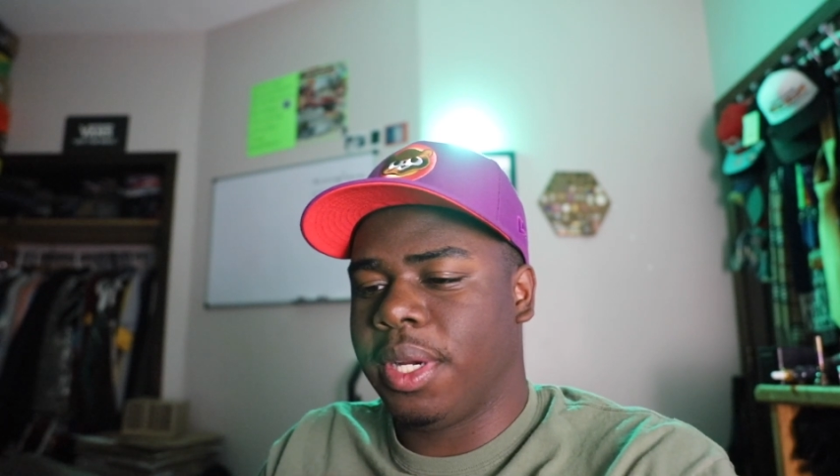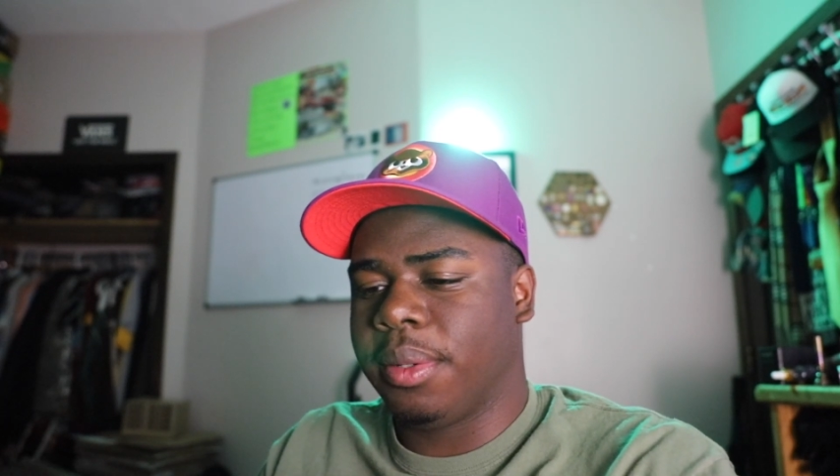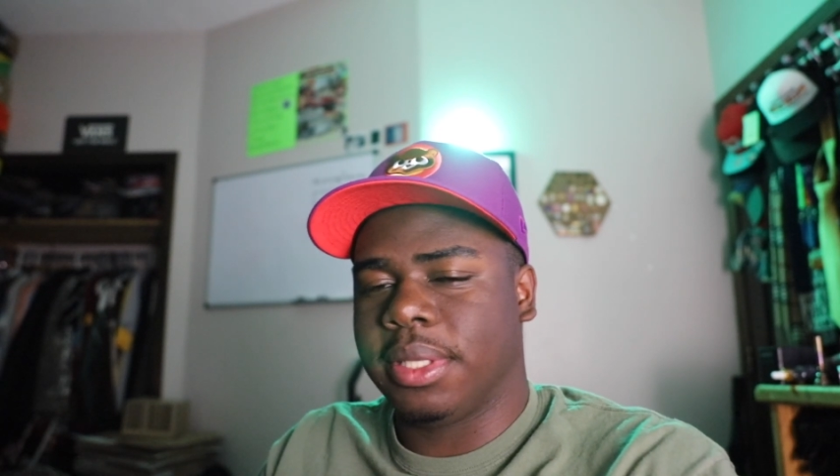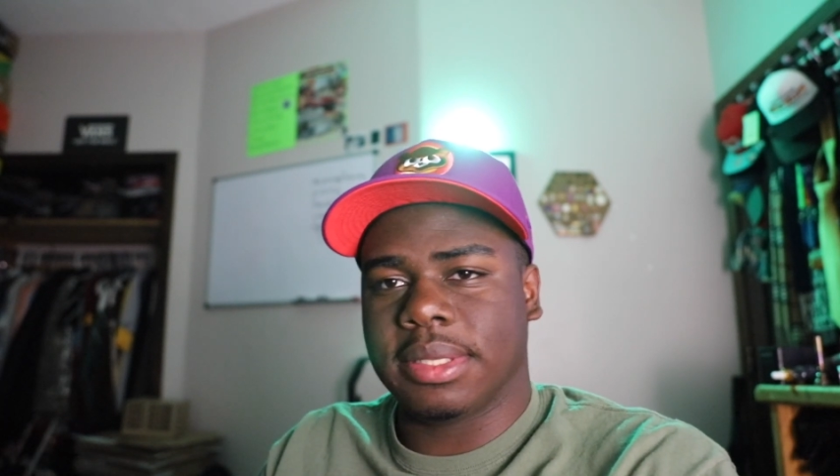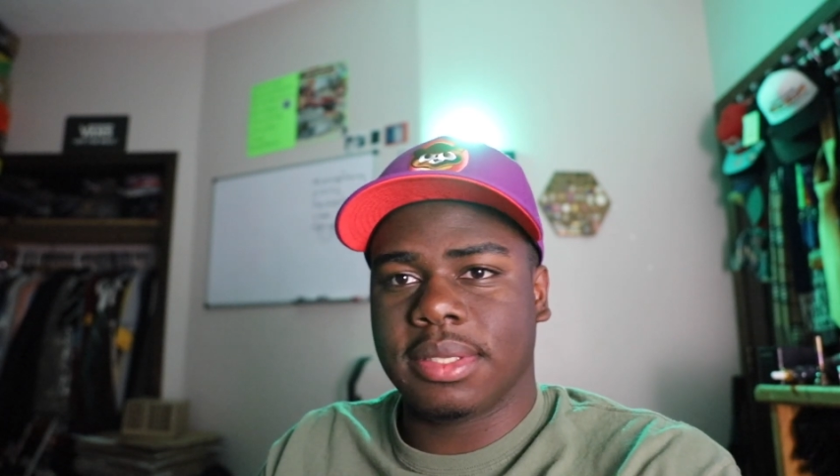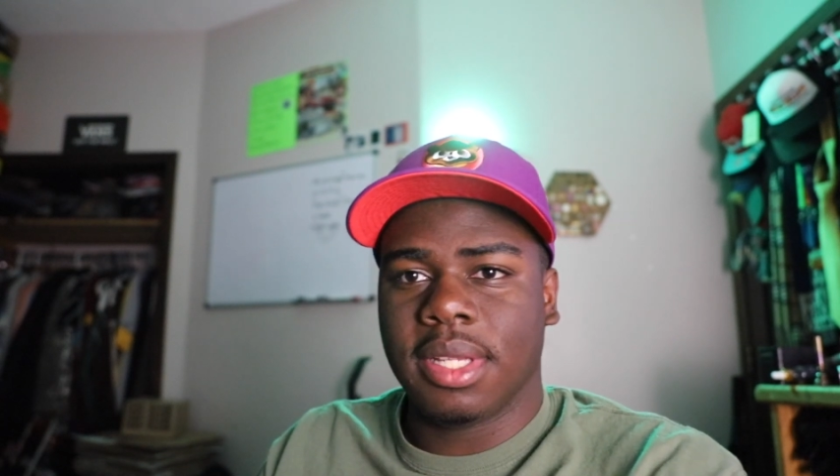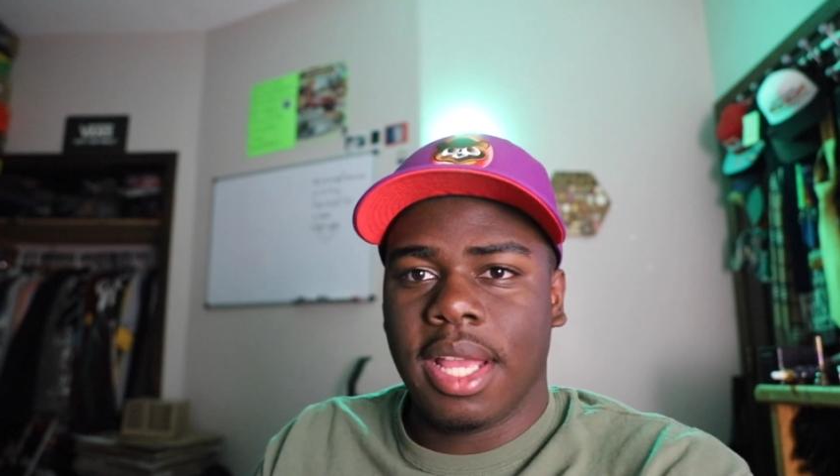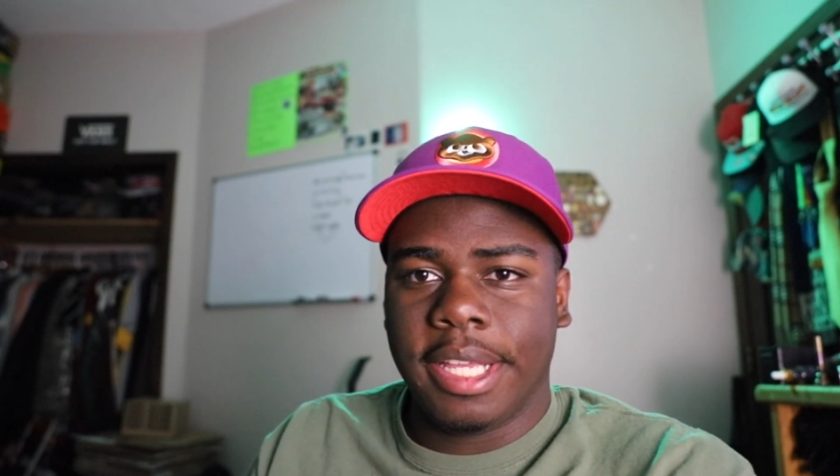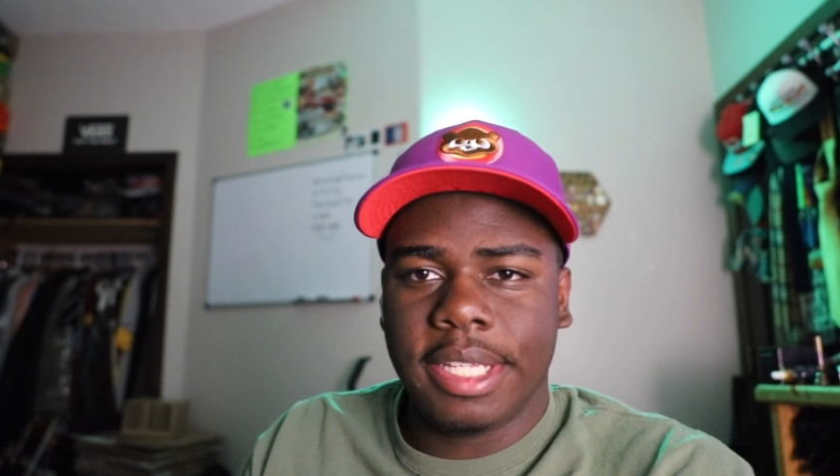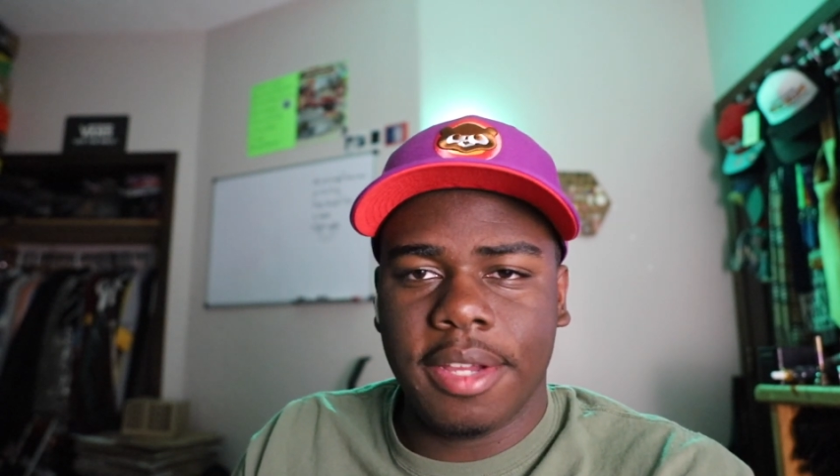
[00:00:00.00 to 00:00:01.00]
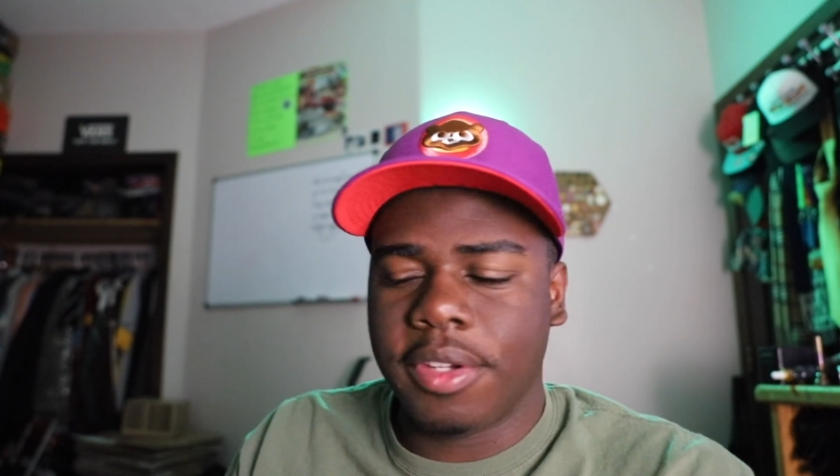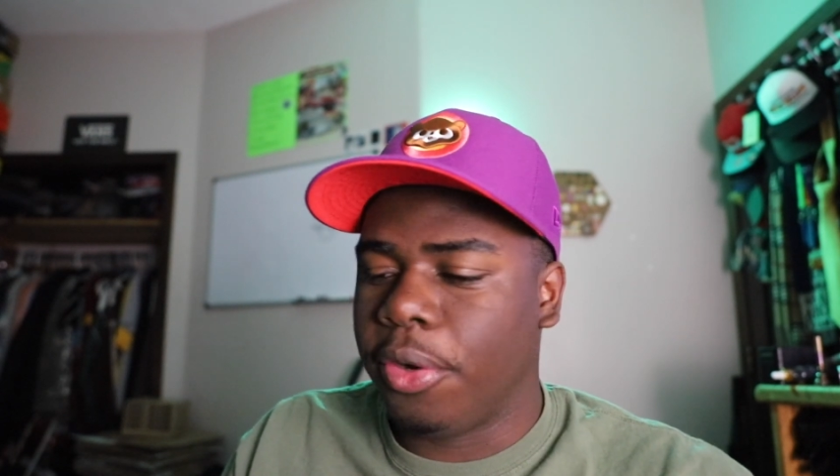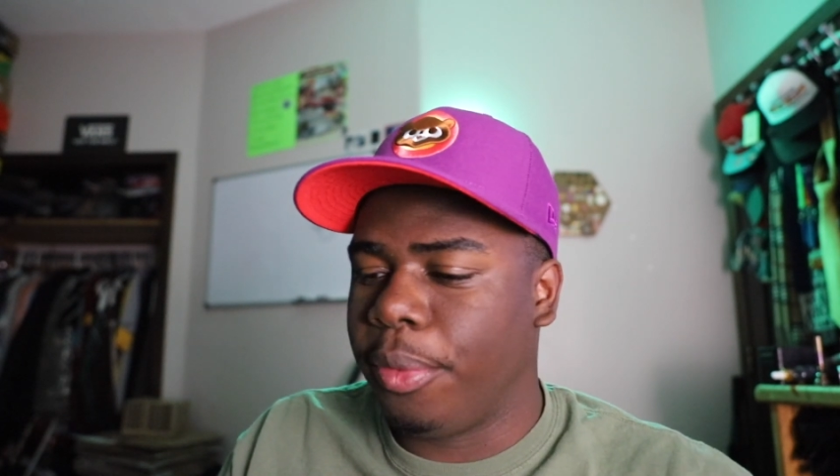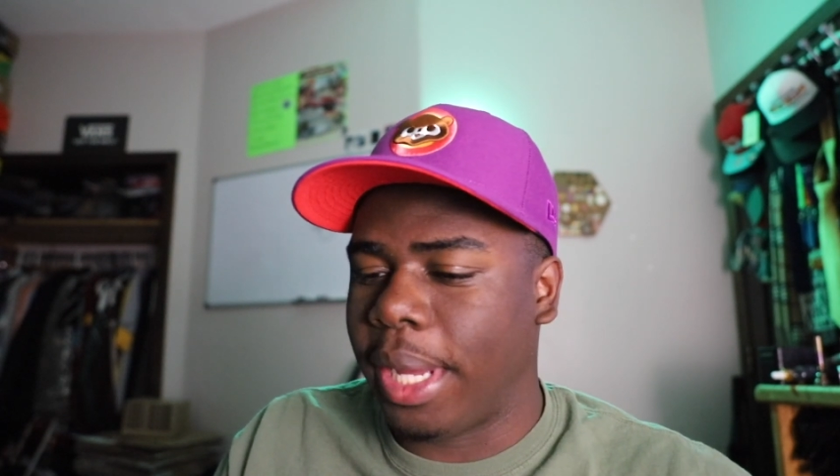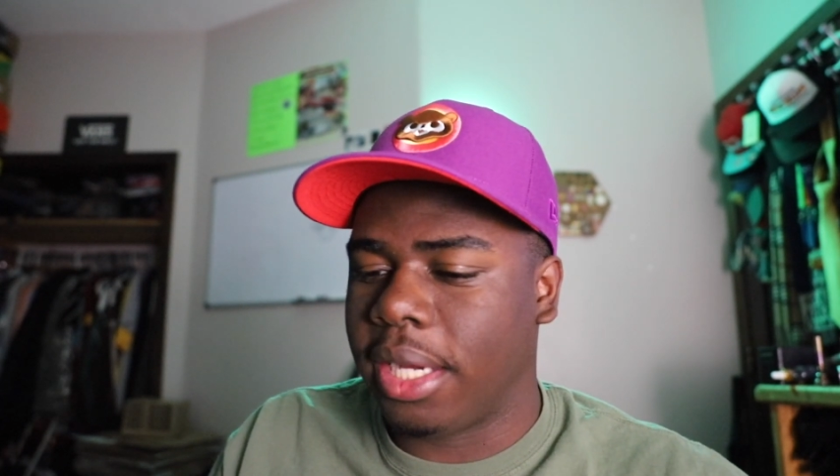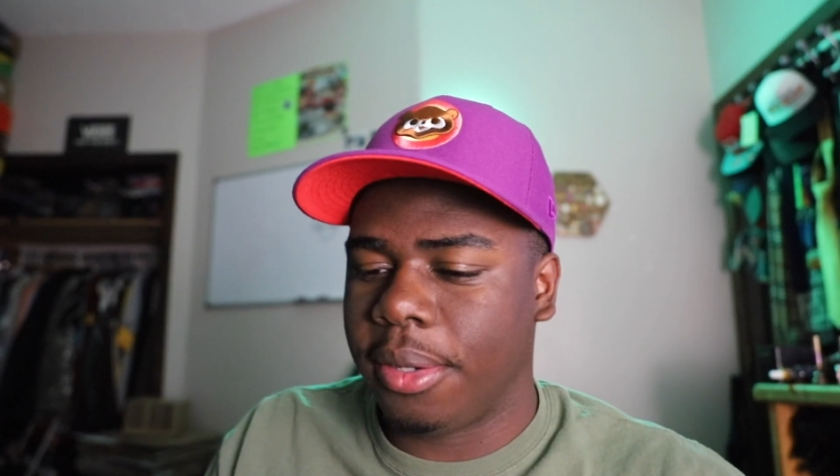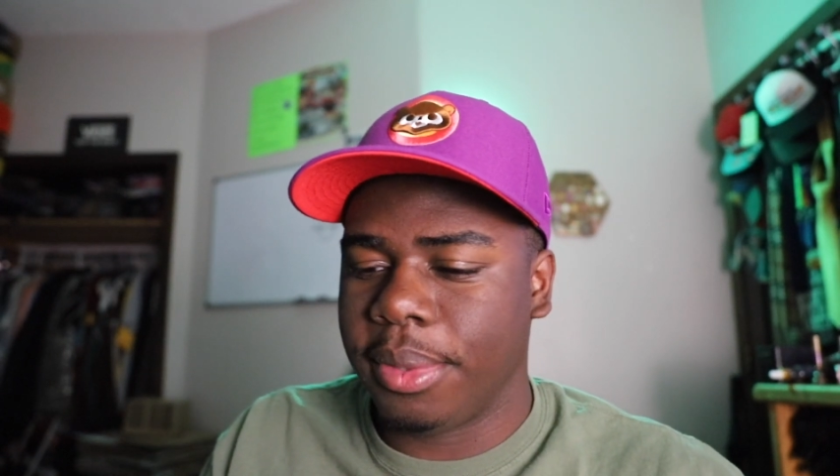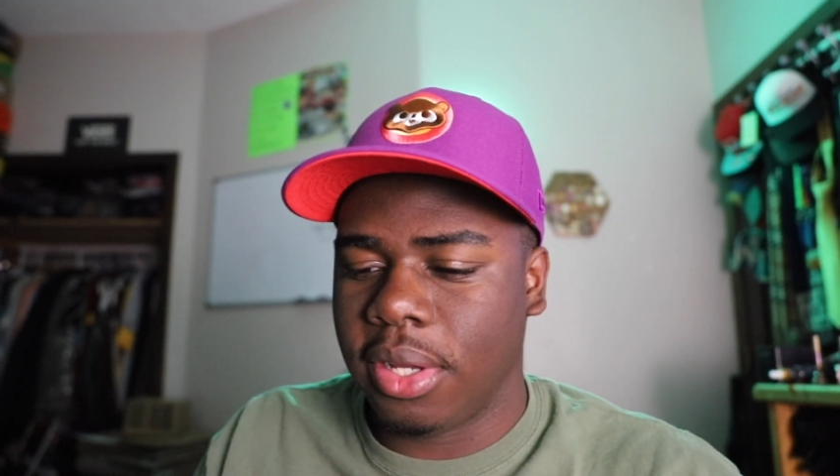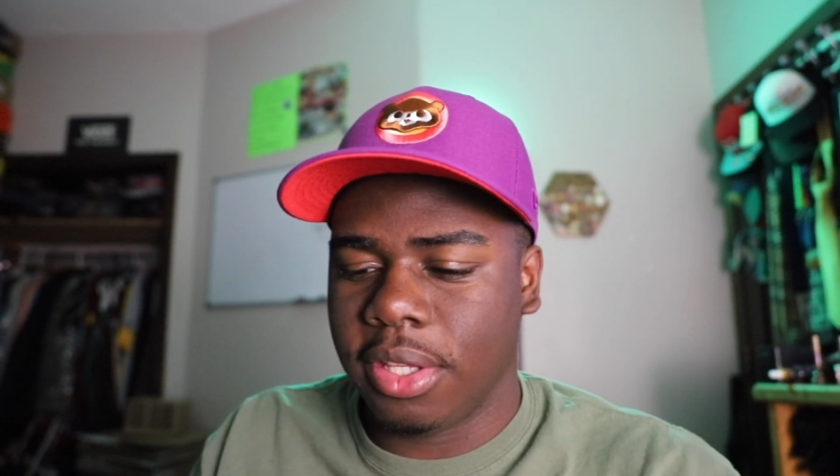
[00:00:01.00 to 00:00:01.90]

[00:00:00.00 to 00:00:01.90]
them because you never know what might come along.